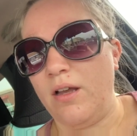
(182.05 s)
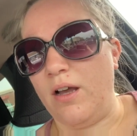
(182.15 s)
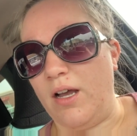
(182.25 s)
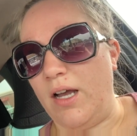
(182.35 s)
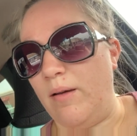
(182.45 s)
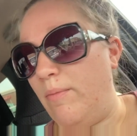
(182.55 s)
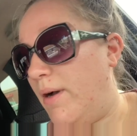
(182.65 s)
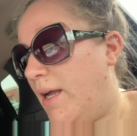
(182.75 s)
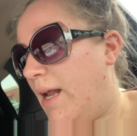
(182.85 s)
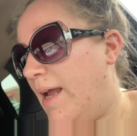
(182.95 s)
Um,
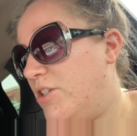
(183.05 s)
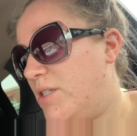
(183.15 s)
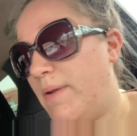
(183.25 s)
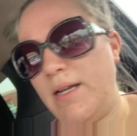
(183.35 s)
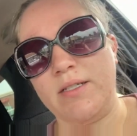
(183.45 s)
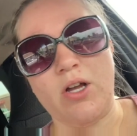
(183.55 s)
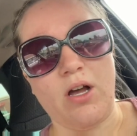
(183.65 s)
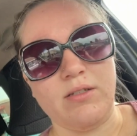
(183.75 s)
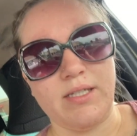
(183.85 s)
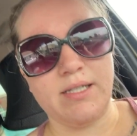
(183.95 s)
but I just made it to
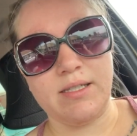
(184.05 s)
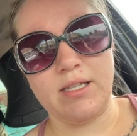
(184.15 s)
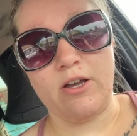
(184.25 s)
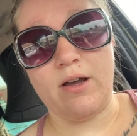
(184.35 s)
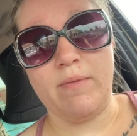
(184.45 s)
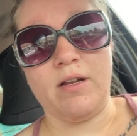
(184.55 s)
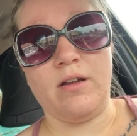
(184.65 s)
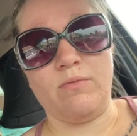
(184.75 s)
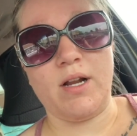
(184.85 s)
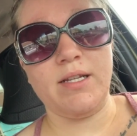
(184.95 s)
Aldi's, so I'm
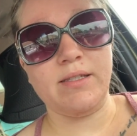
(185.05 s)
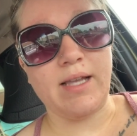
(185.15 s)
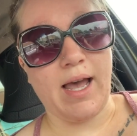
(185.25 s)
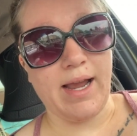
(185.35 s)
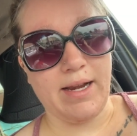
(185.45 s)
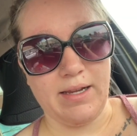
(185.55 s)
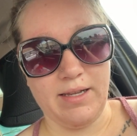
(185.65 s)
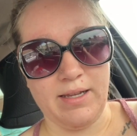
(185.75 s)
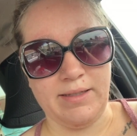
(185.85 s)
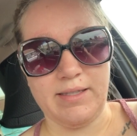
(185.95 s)
gonna run inside
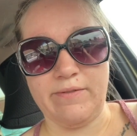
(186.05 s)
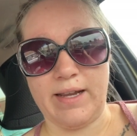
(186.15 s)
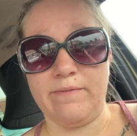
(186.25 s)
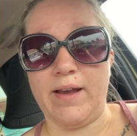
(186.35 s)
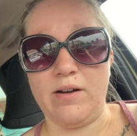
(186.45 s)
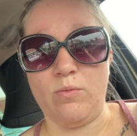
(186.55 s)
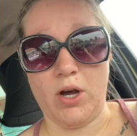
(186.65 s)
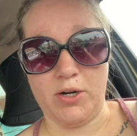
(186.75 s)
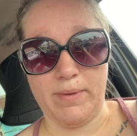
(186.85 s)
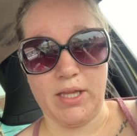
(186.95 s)
and see if I can find a
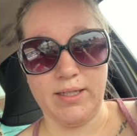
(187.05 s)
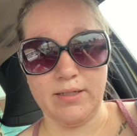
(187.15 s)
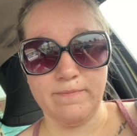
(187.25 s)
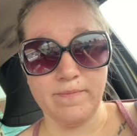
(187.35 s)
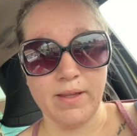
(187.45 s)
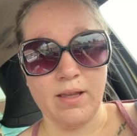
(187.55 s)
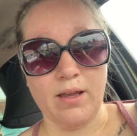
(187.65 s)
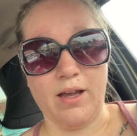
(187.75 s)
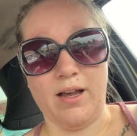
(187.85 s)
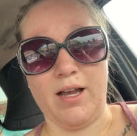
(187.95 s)
watermelon.
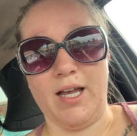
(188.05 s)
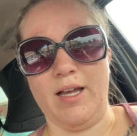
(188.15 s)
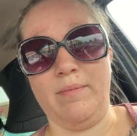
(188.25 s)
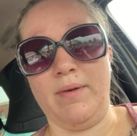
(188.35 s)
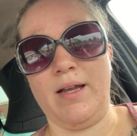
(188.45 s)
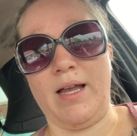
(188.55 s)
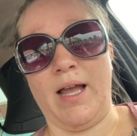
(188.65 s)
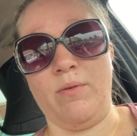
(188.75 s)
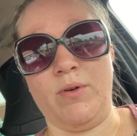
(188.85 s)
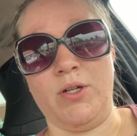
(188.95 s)
Um,
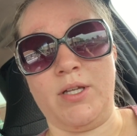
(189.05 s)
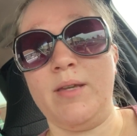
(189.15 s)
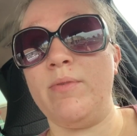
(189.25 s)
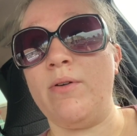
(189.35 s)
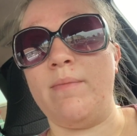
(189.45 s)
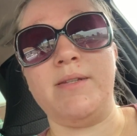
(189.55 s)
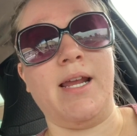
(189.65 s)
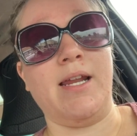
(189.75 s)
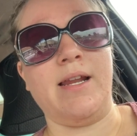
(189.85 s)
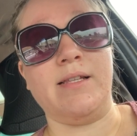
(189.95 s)
I will keep you
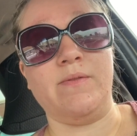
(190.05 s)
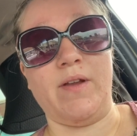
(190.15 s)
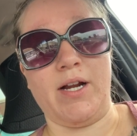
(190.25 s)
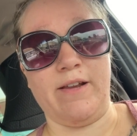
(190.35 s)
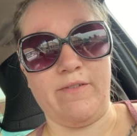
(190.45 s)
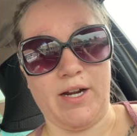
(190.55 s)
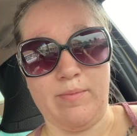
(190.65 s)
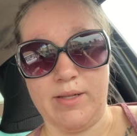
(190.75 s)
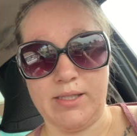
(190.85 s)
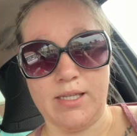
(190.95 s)
updated. It's very,
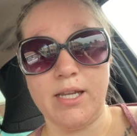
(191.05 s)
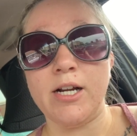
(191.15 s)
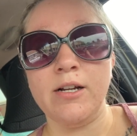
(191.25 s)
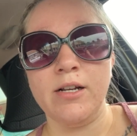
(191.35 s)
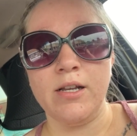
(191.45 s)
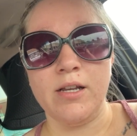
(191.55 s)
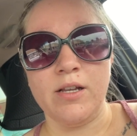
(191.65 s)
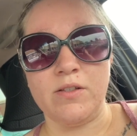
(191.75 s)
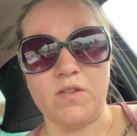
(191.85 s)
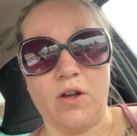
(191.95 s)
very busy here.
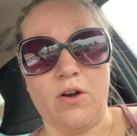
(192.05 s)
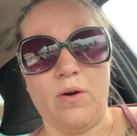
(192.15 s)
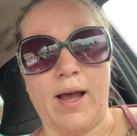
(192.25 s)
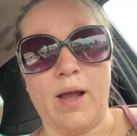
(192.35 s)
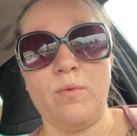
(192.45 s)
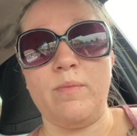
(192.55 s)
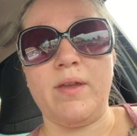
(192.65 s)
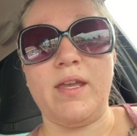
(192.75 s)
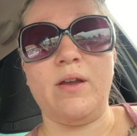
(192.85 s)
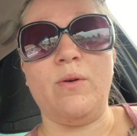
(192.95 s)
So I will
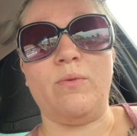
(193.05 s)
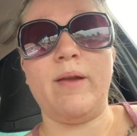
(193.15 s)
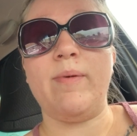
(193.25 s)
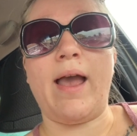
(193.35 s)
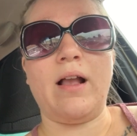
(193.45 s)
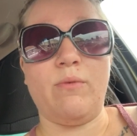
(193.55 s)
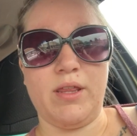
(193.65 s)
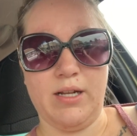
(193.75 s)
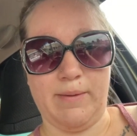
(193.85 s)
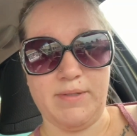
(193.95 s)
be right back
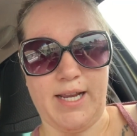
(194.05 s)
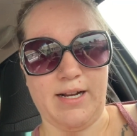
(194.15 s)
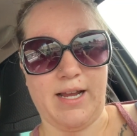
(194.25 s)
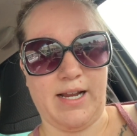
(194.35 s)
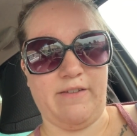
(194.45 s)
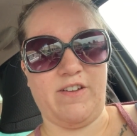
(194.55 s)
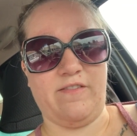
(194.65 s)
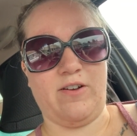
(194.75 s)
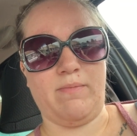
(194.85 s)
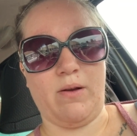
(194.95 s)
with an update on if
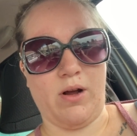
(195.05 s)
I found my